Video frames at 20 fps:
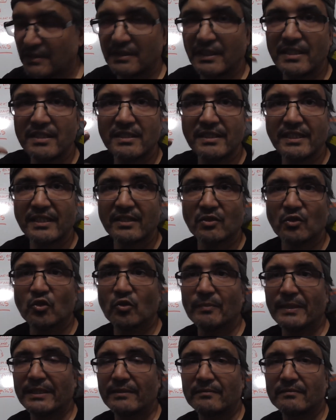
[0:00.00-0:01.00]
Just
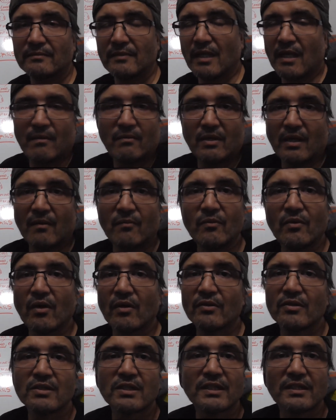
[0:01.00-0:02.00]
ignore me. I'm, I'm
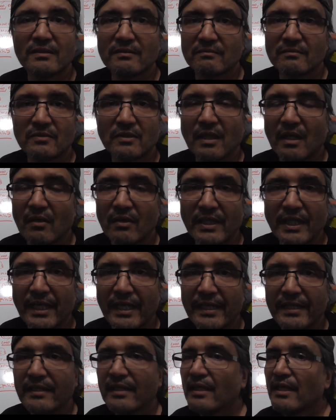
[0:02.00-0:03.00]
honestly
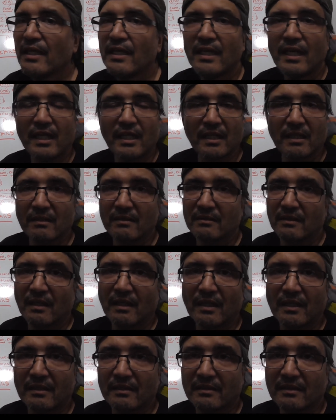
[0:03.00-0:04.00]
okay, and I,
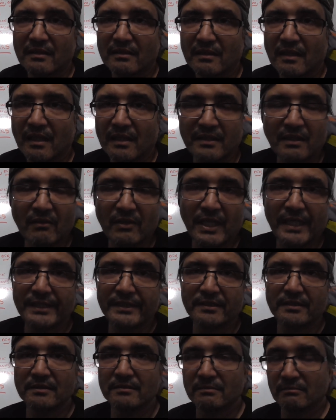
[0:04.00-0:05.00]
I I don't
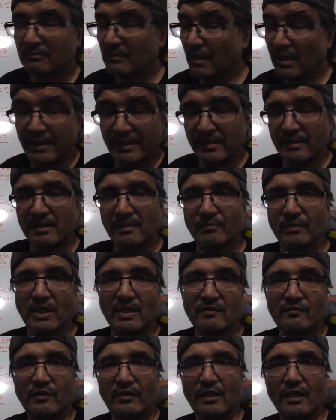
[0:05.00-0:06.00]
hate you. I just
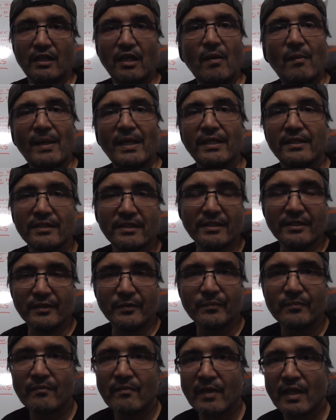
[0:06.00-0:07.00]
sometimes feel like I'm hating
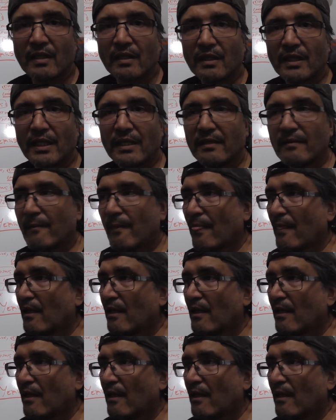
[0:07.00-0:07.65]
you. Okay.